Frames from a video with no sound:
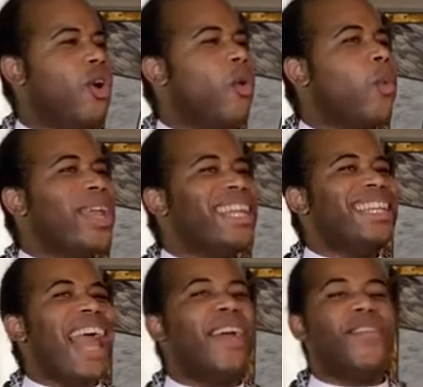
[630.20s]
We
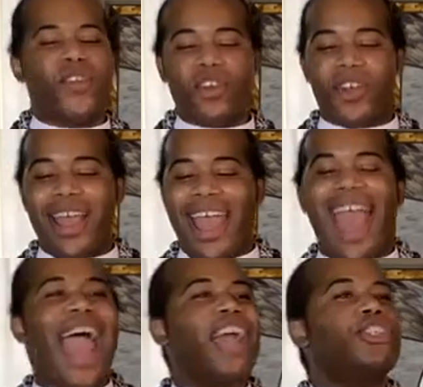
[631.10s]
never
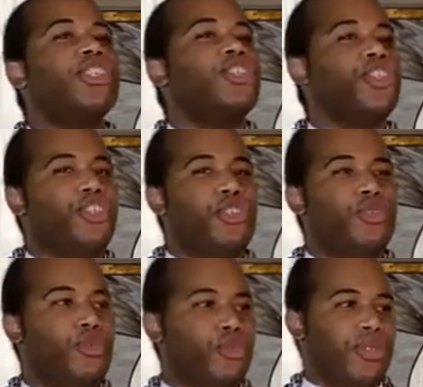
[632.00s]
had to
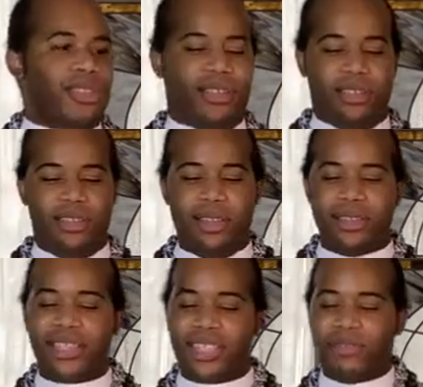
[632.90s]
choose
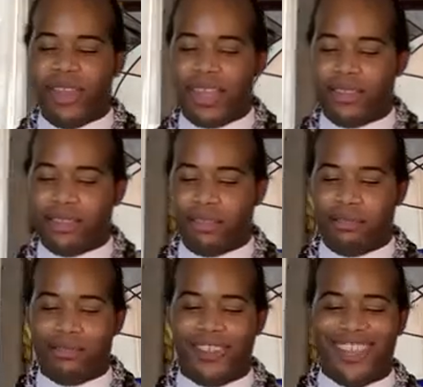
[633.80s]
this faith.
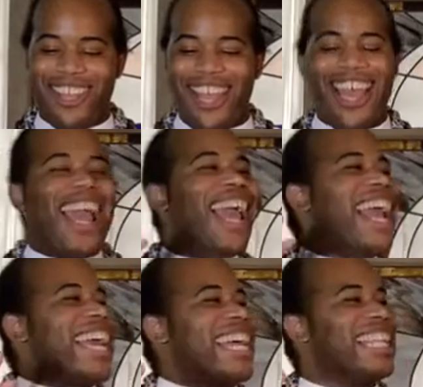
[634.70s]

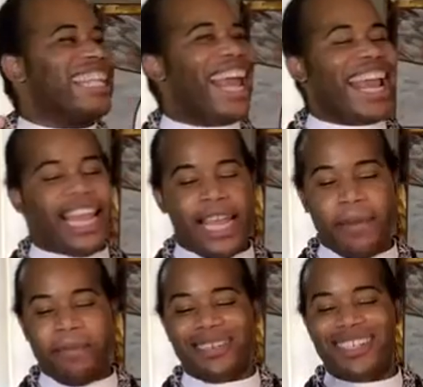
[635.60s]
It
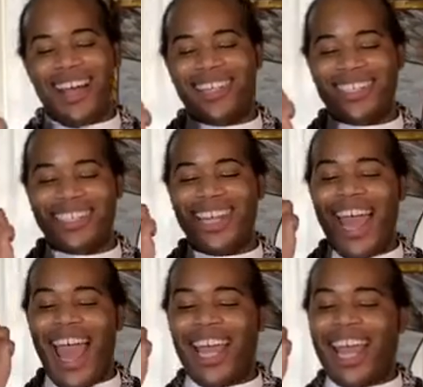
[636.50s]
claimed us.
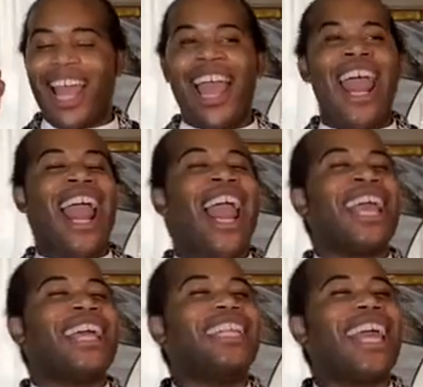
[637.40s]

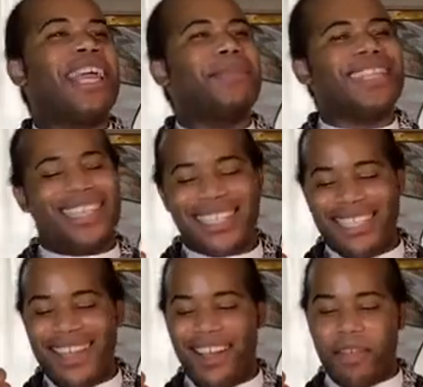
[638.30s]
It claimed us
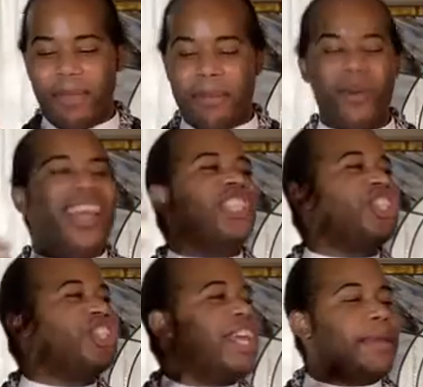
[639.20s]
as young people. It
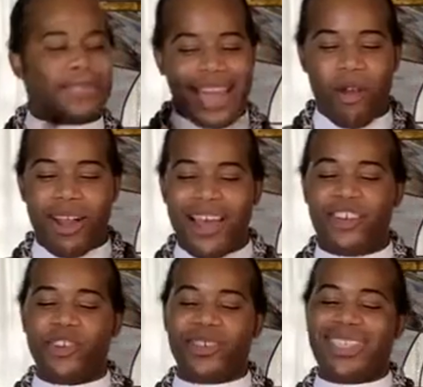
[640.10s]
shapes our
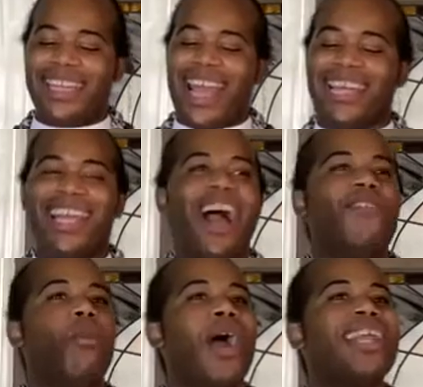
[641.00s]
understanding
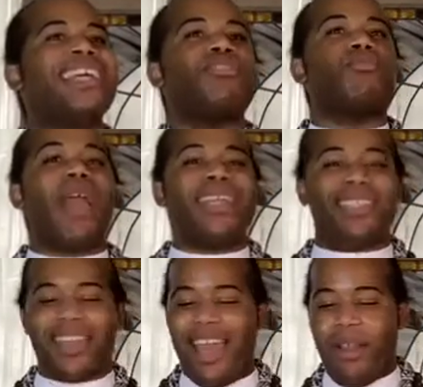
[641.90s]
of what is
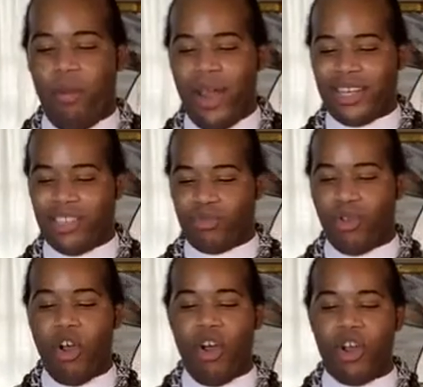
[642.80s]
right and what is
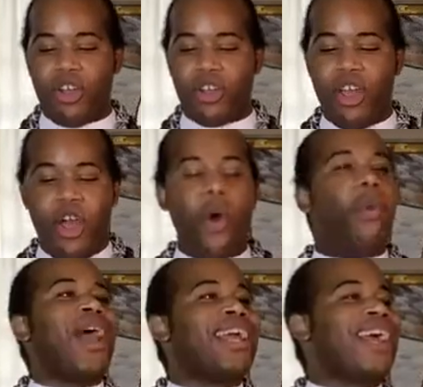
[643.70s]
wrong,
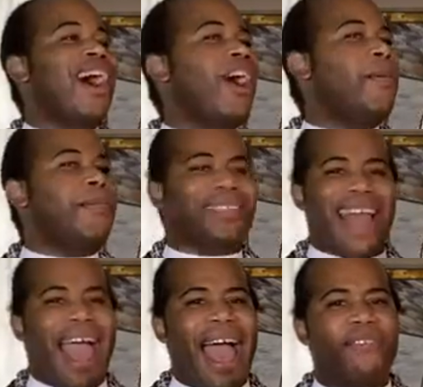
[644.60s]
what comes
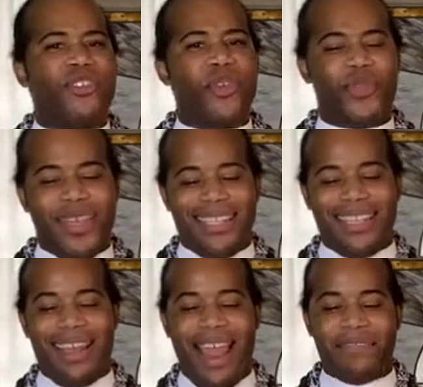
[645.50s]
after
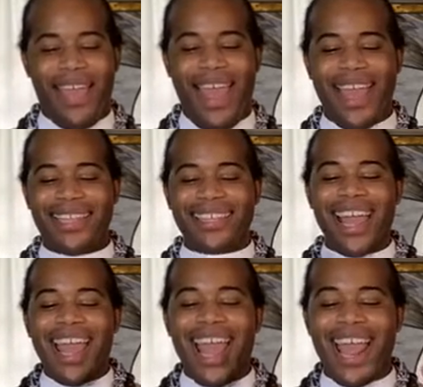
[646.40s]
this life ends.
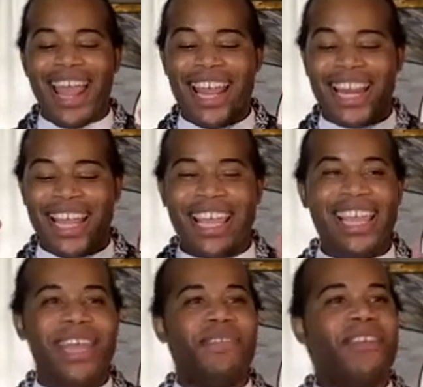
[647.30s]
It
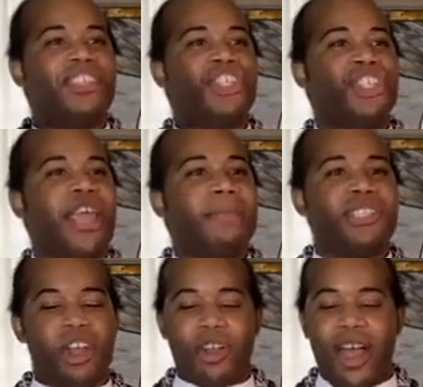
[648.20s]
even
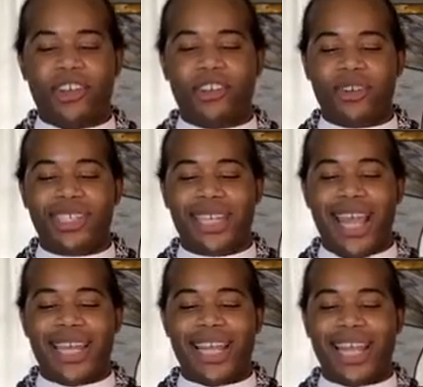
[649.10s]
shapes our
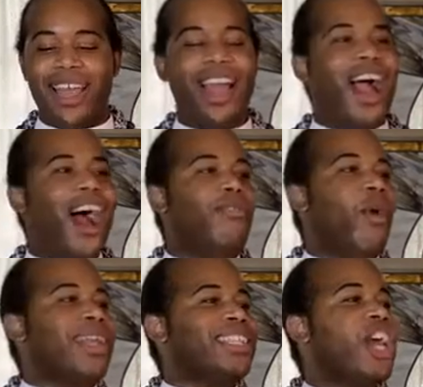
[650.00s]
understanding of
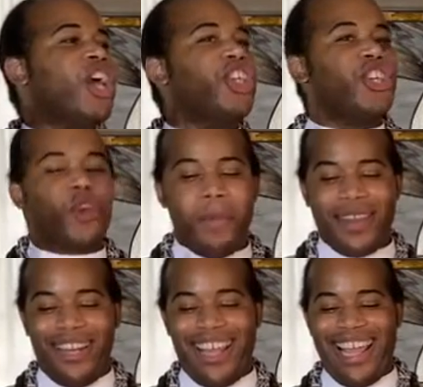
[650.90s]
what is
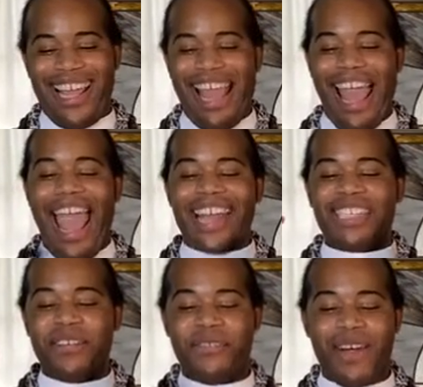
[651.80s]
humanly and
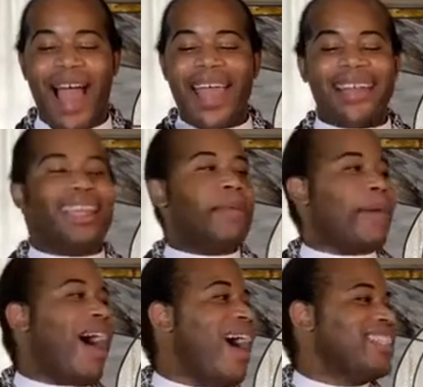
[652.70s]
divinely
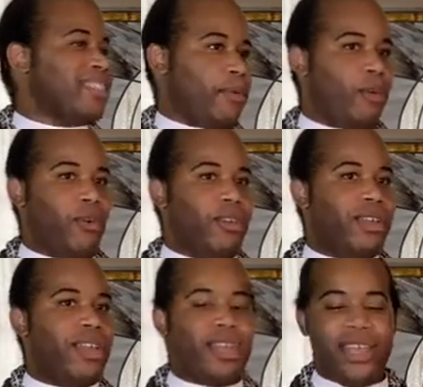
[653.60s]
possible
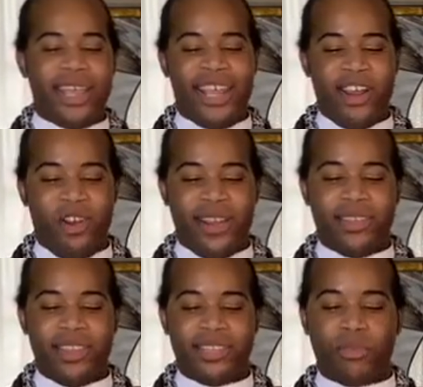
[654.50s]
here
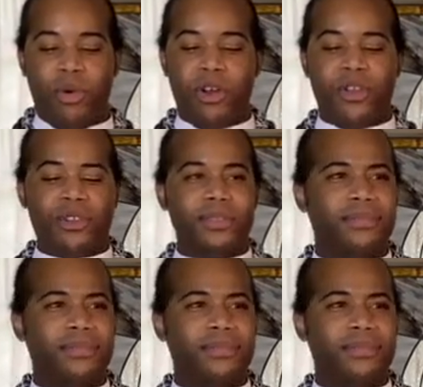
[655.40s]
in this world.